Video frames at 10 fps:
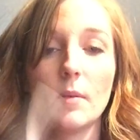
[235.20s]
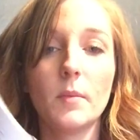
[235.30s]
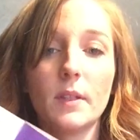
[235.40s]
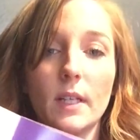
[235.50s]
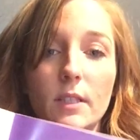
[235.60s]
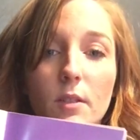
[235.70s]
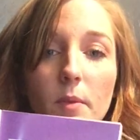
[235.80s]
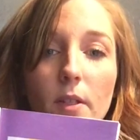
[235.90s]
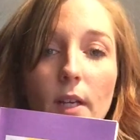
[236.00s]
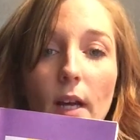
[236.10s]
But that's going to
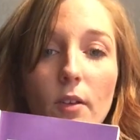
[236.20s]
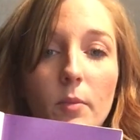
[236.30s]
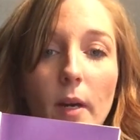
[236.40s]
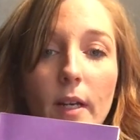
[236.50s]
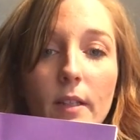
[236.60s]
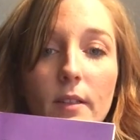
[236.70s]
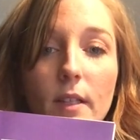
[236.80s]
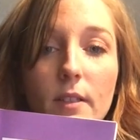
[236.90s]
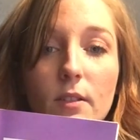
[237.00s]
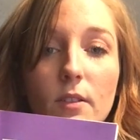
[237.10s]
be your calorie bracket.
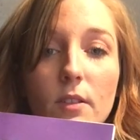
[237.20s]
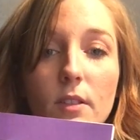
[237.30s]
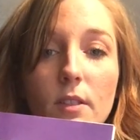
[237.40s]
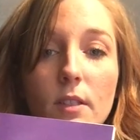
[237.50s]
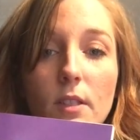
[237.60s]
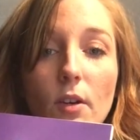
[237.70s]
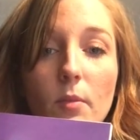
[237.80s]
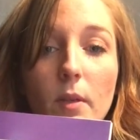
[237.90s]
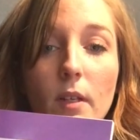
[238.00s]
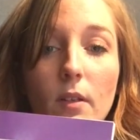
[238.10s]
That's going to
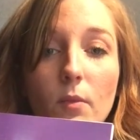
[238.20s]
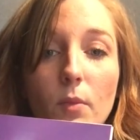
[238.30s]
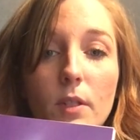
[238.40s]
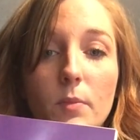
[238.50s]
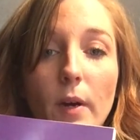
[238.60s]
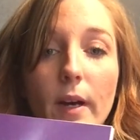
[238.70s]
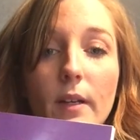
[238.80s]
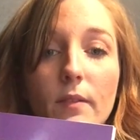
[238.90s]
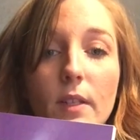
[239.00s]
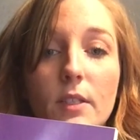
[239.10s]
determine which
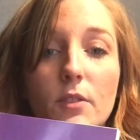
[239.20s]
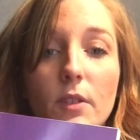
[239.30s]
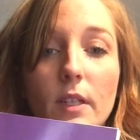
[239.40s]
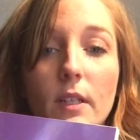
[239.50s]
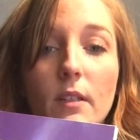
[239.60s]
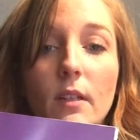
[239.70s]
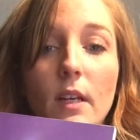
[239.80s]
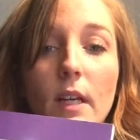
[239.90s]
bracket of these you're in